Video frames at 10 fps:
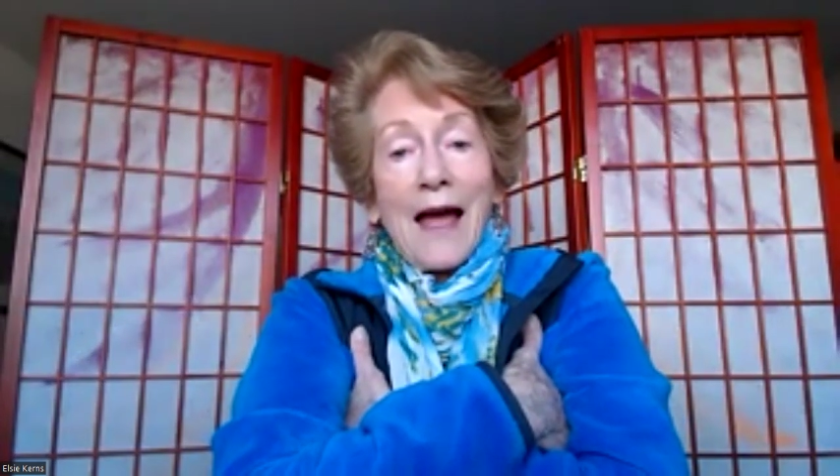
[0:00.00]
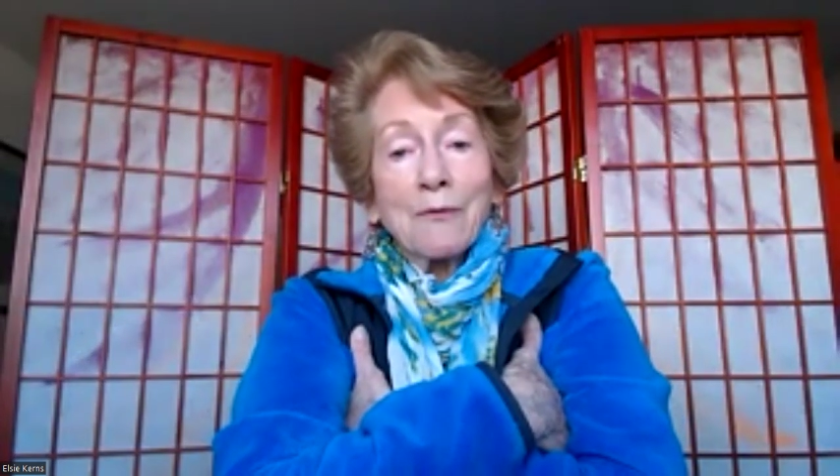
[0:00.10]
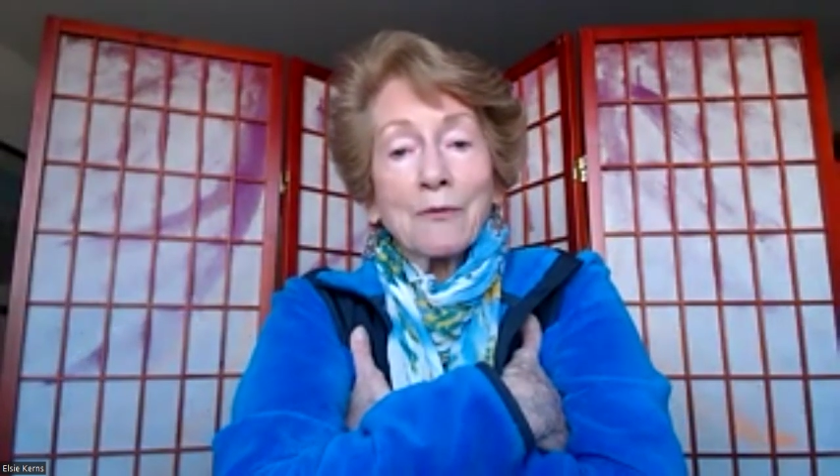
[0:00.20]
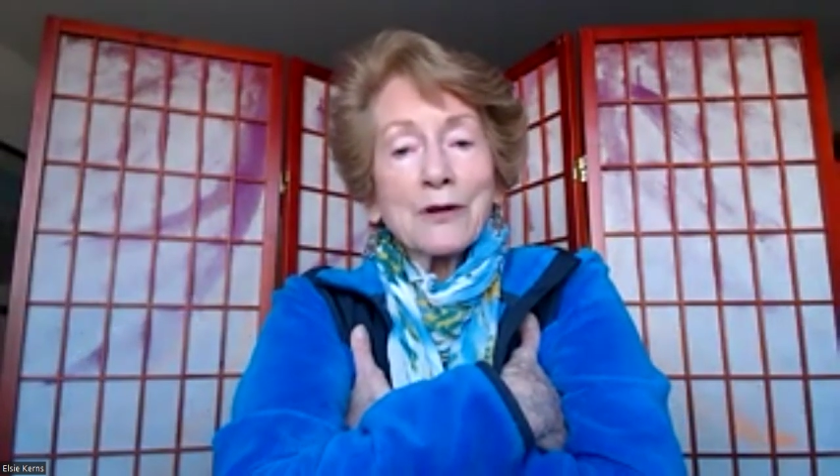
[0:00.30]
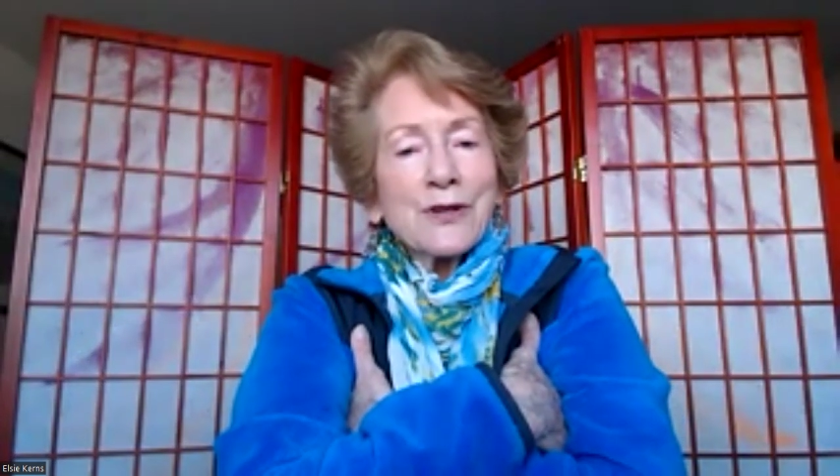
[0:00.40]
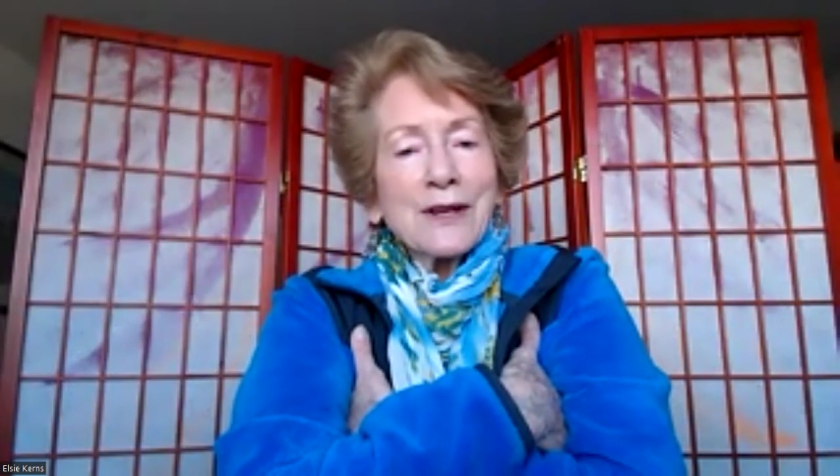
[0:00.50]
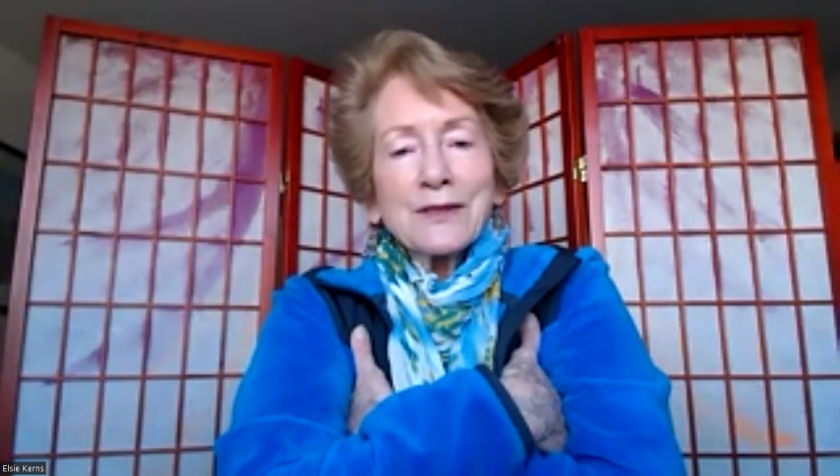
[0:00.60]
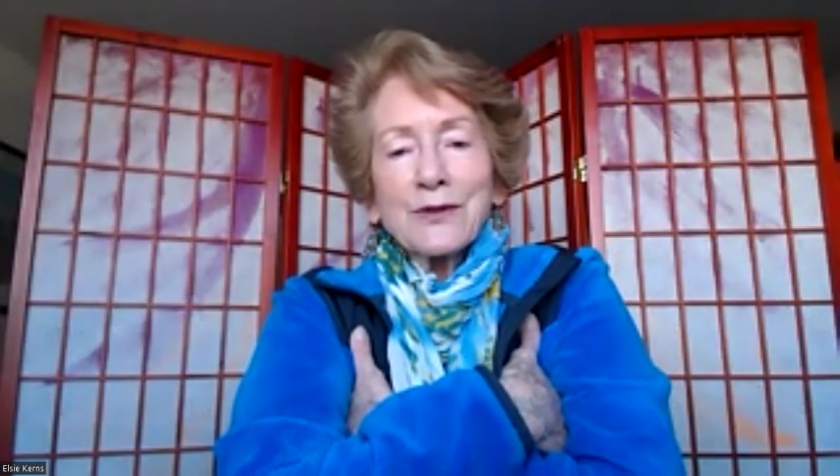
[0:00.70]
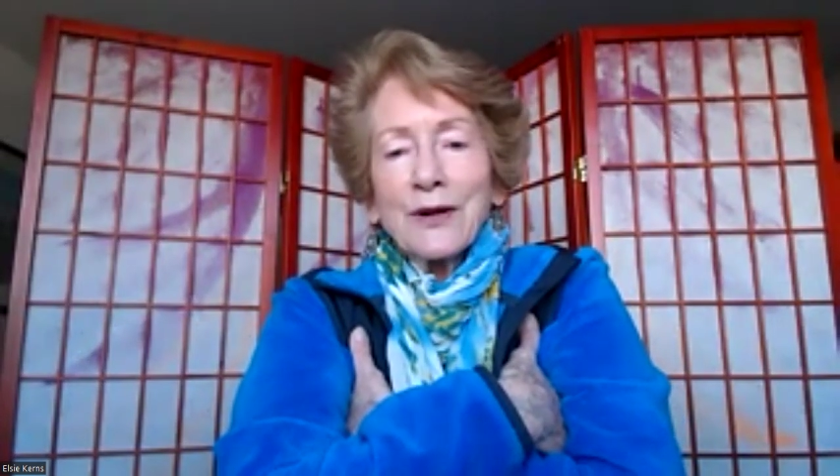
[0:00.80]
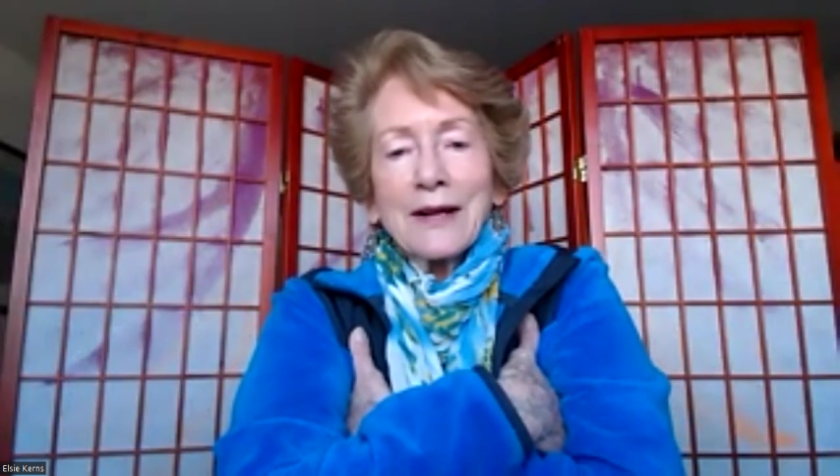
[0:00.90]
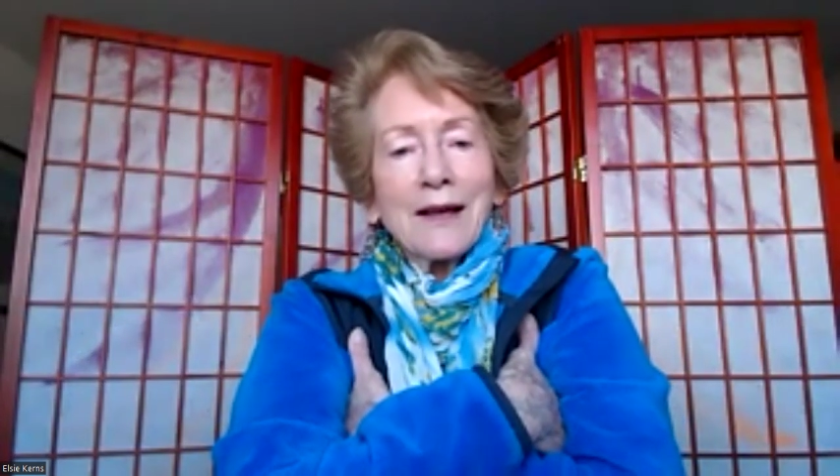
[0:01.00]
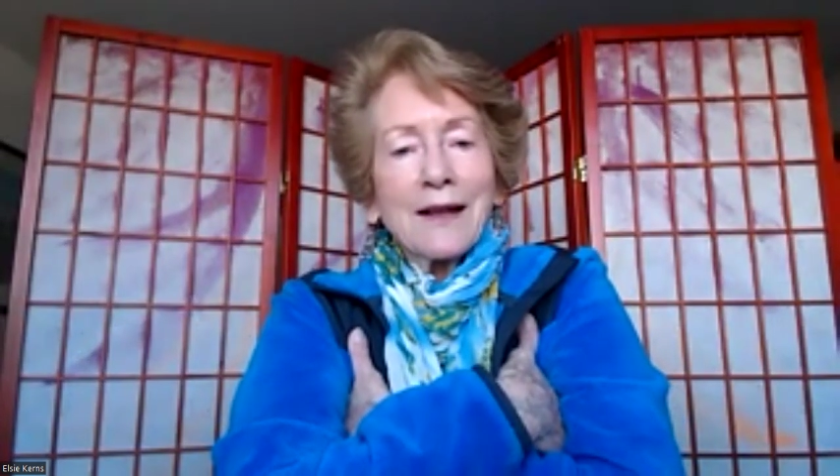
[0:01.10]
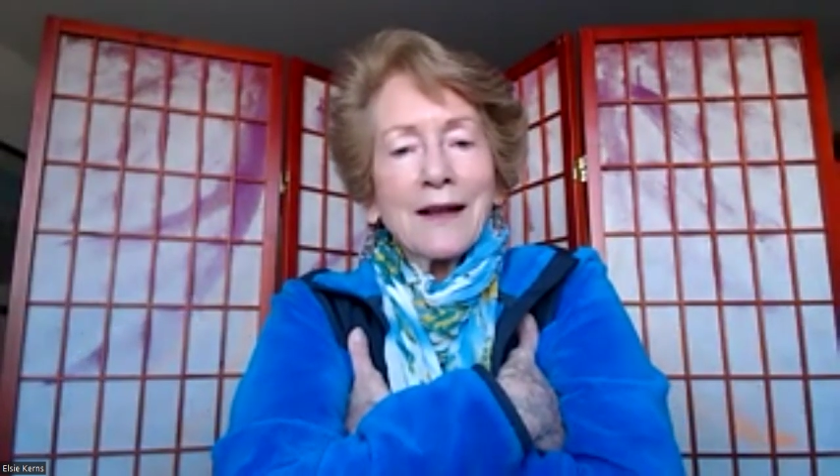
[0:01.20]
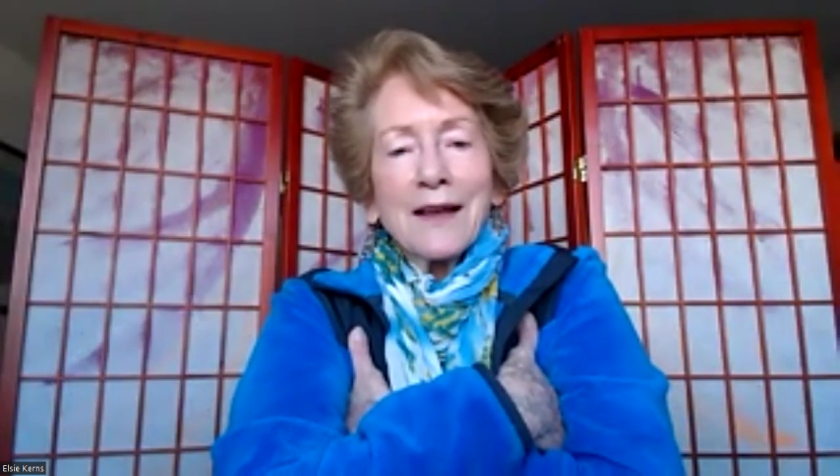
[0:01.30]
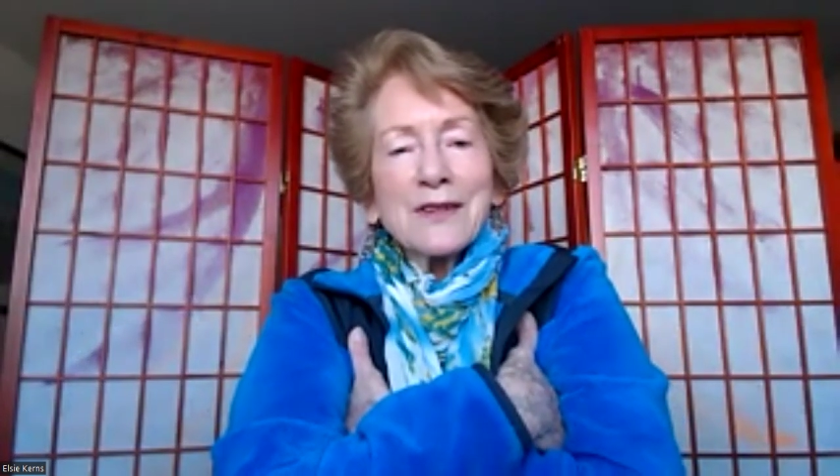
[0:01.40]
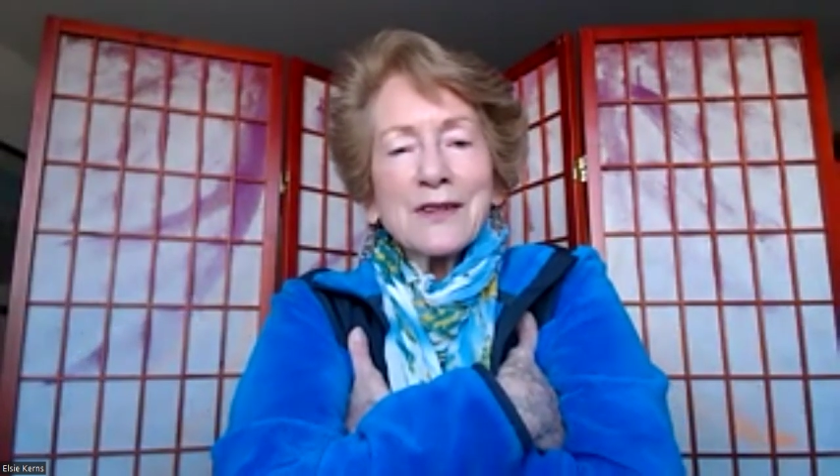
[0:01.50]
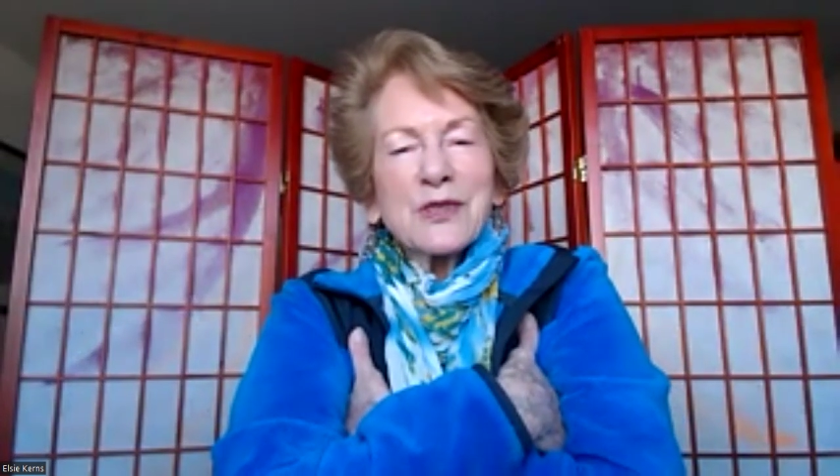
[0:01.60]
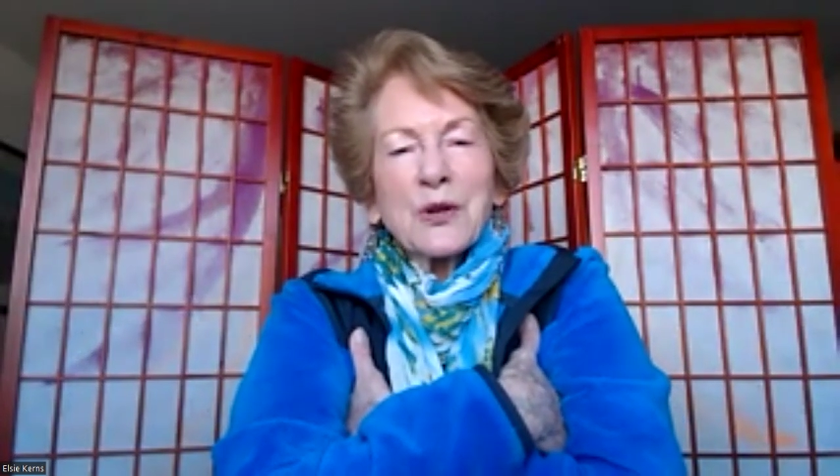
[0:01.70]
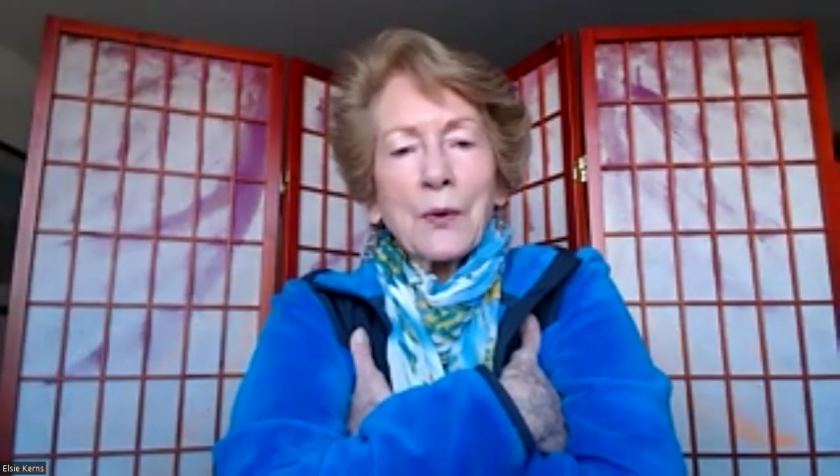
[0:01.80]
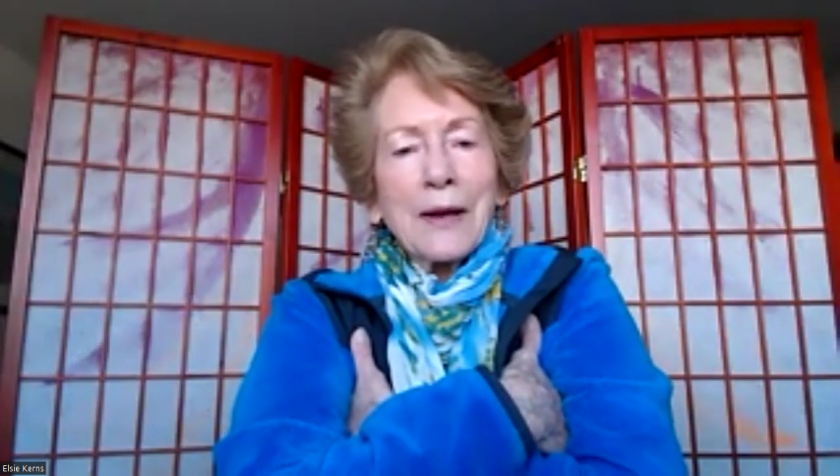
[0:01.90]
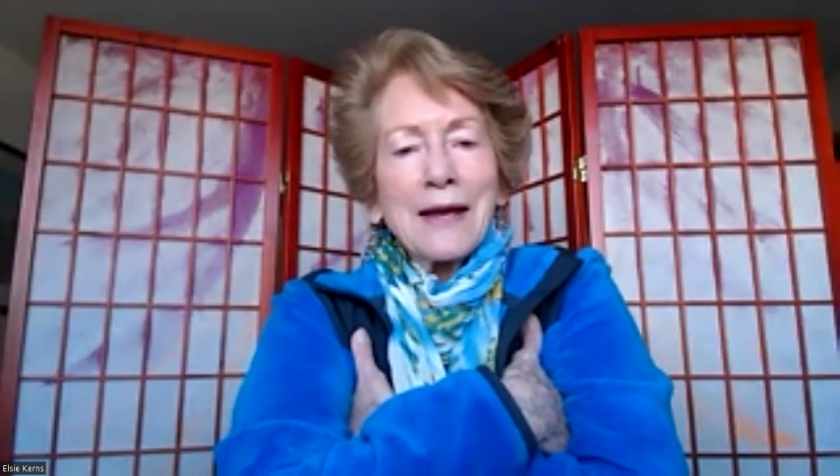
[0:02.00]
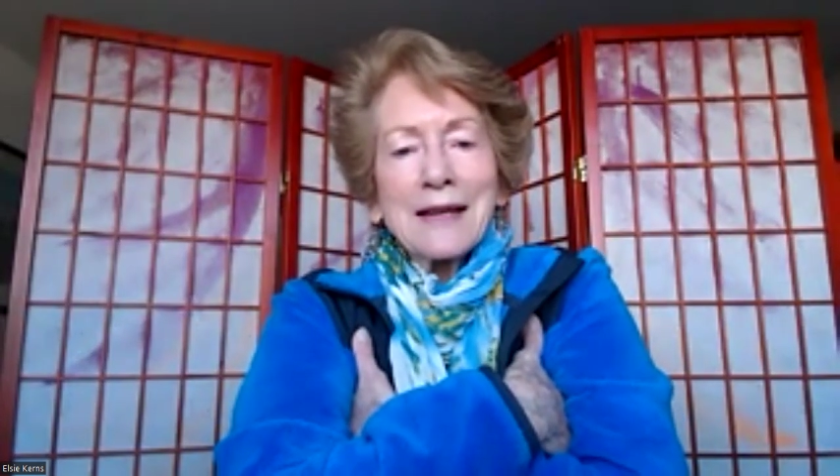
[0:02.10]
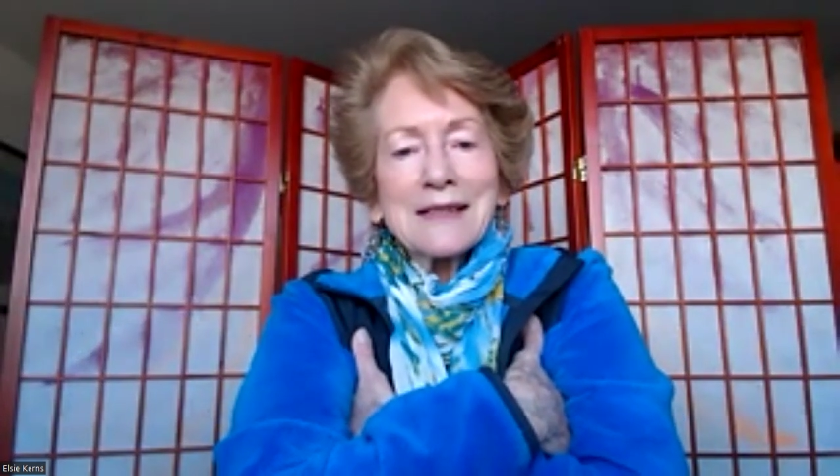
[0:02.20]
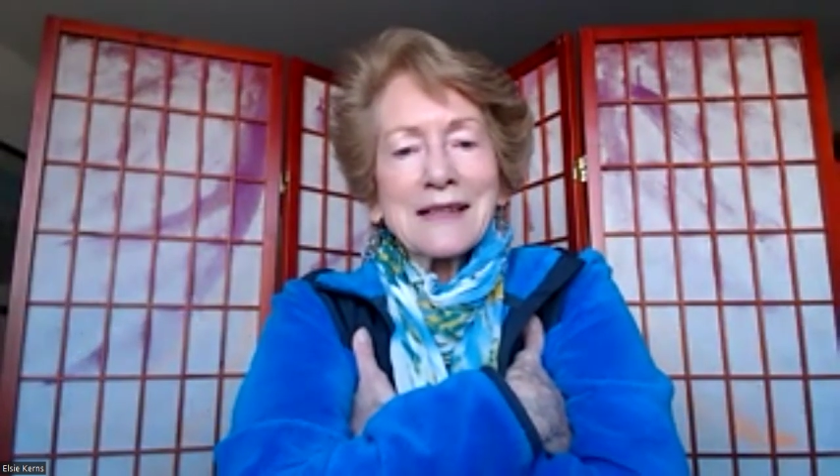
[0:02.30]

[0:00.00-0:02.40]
And we're just going to squeeze